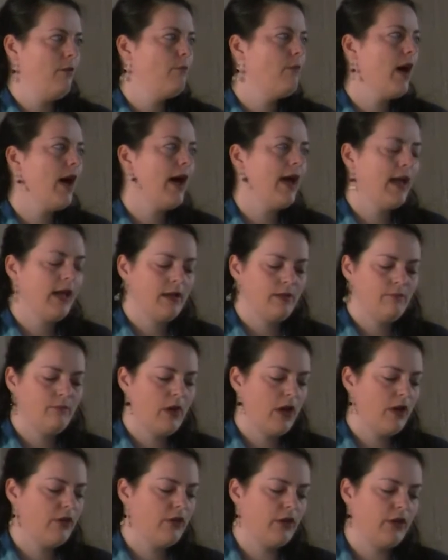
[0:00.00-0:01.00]
My
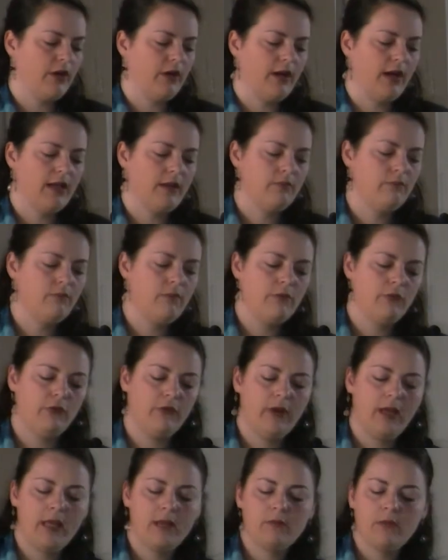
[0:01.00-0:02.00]
mother and
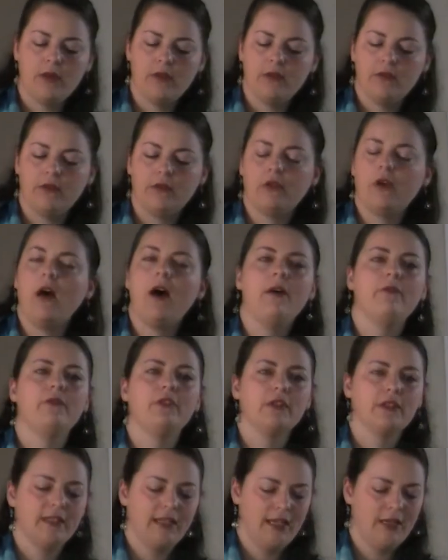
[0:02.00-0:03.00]
grandmother's
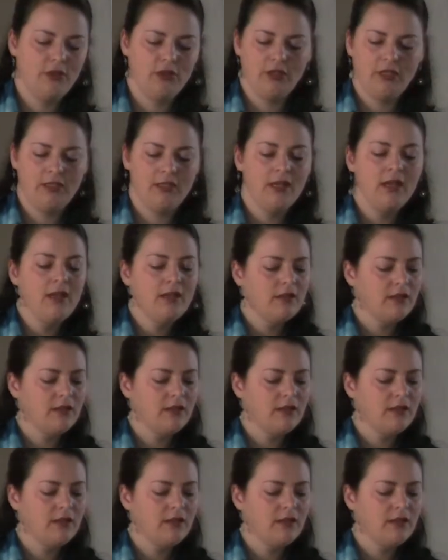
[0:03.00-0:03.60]
conversation